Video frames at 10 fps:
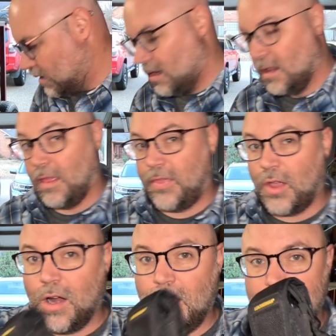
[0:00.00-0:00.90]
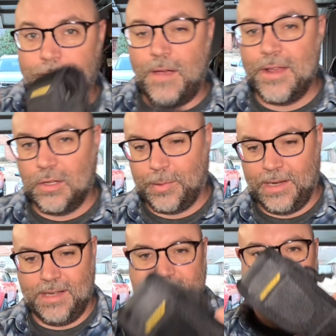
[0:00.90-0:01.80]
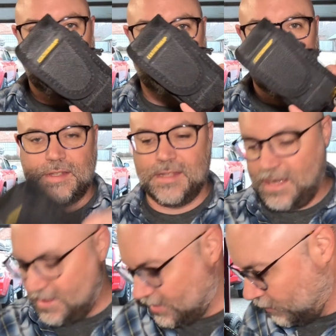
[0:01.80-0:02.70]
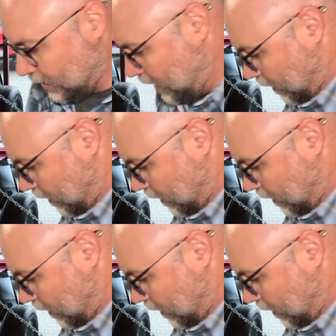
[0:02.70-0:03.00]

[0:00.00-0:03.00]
the third and final piece, so it's these three. The